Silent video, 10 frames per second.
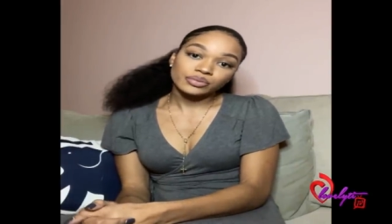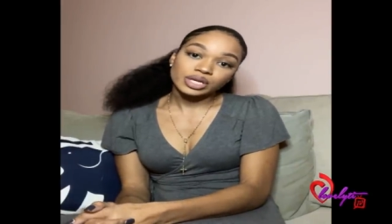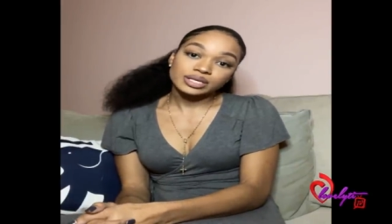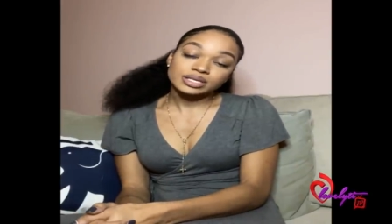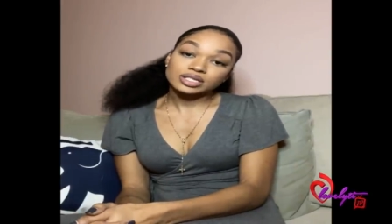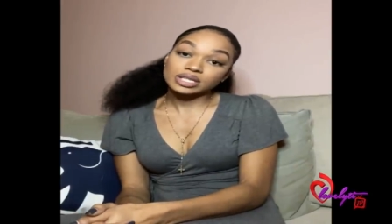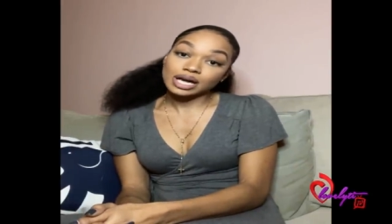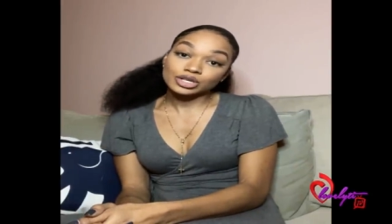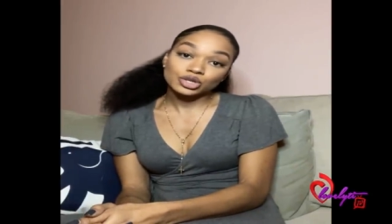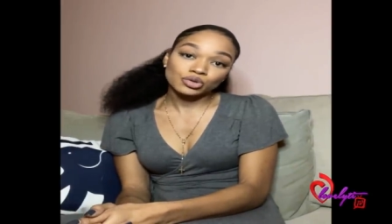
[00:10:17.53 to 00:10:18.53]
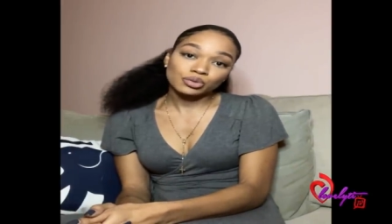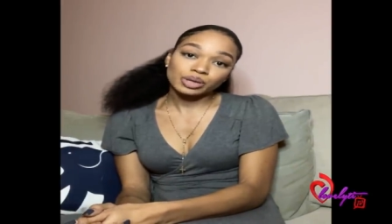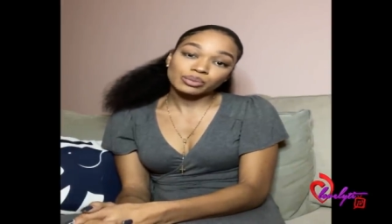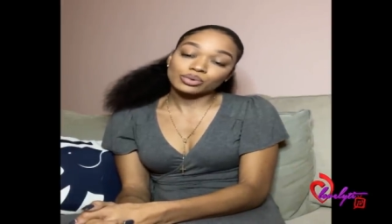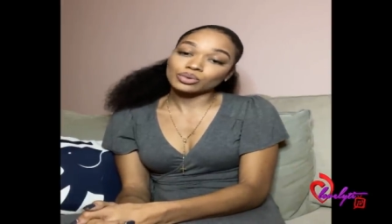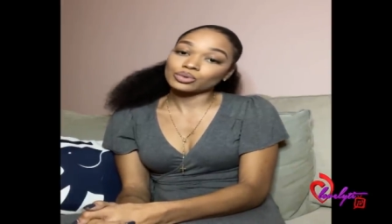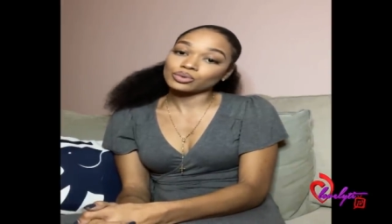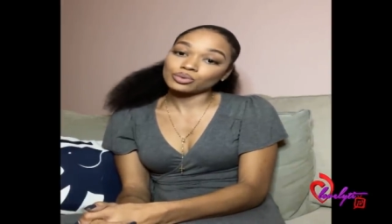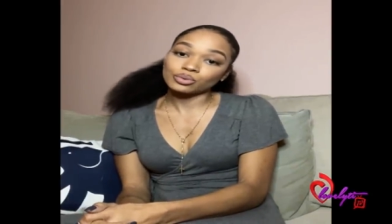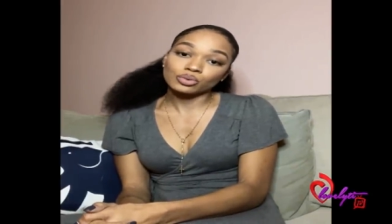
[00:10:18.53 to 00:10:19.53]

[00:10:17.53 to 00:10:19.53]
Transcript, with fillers: because it's not true. People